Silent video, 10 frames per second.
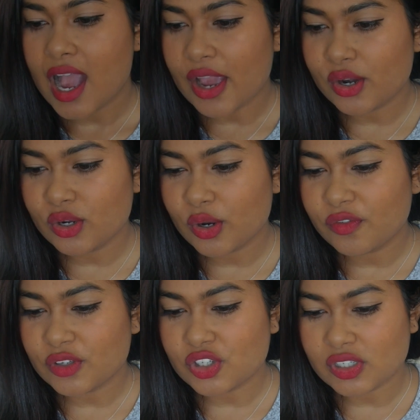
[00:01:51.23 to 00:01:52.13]
I don't know
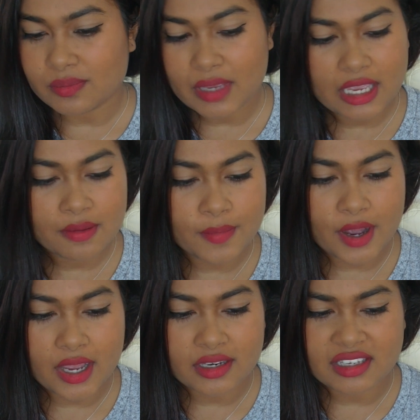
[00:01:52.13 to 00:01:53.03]
if it's just me,
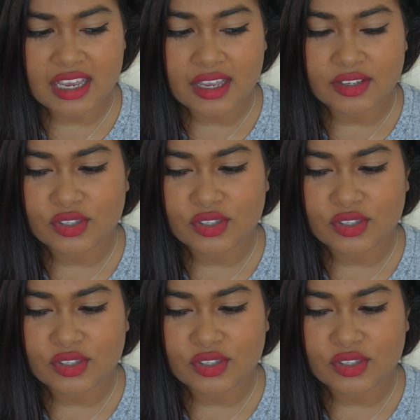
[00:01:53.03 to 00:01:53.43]
but yeah,